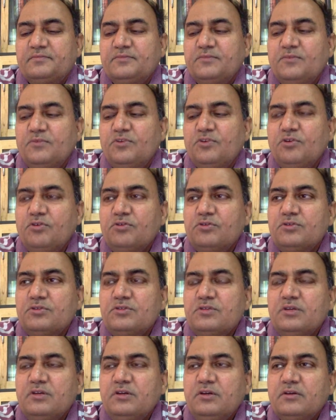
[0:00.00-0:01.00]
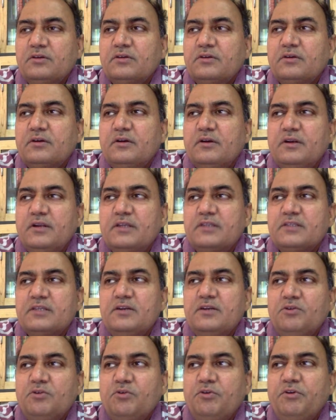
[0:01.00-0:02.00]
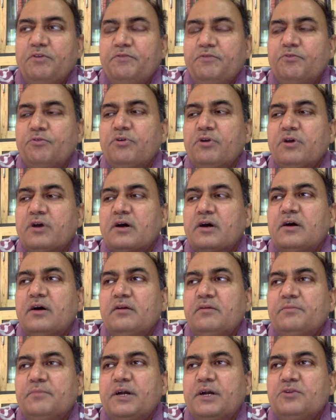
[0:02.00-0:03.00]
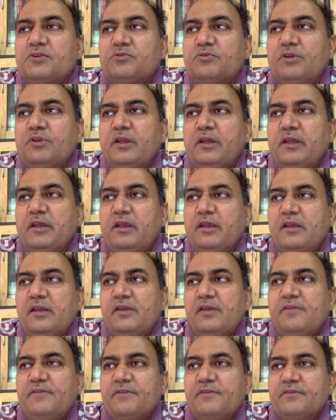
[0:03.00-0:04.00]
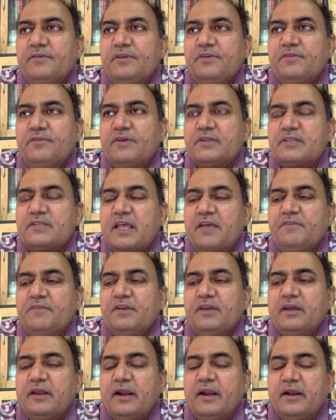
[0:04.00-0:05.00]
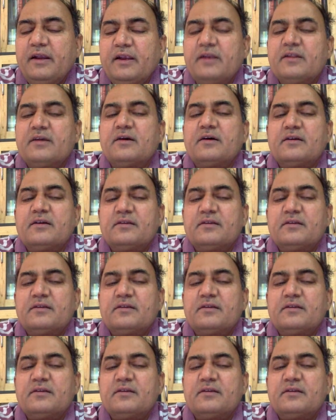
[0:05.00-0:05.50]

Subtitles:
Jones doesn't own Ford car, but only he was having a rented car.